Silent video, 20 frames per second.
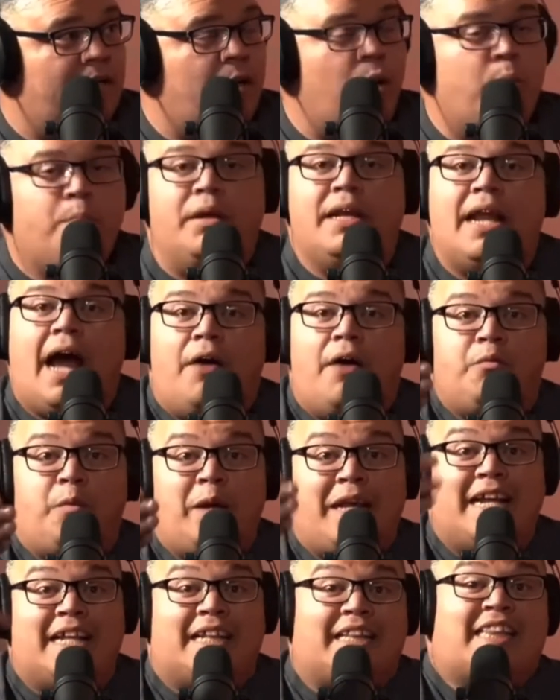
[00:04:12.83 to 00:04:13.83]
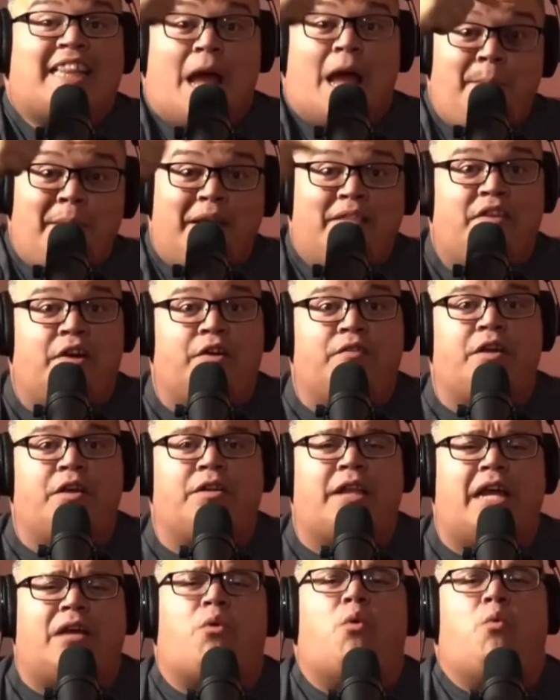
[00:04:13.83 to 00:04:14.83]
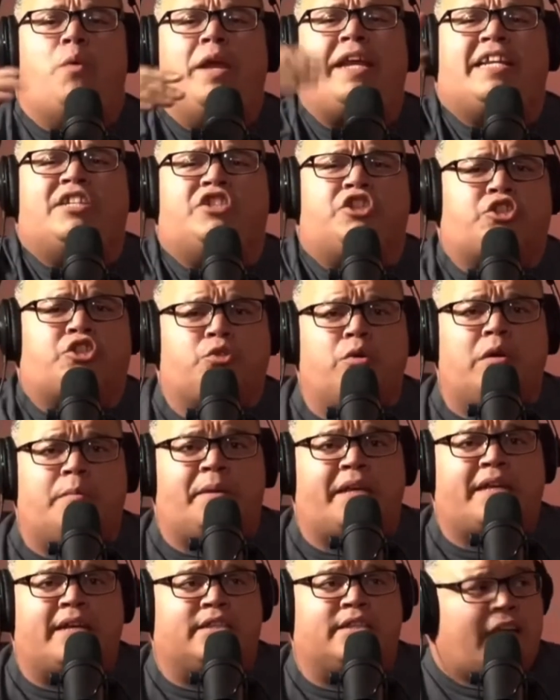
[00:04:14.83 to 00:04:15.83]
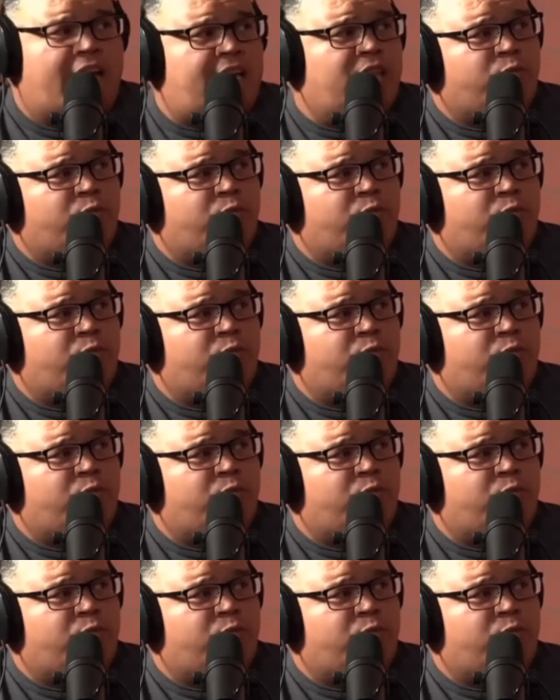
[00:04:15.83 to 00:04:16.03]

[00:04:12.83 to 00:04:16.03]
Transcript: But now we get them in there and they're like, well, we can just do it because, hey,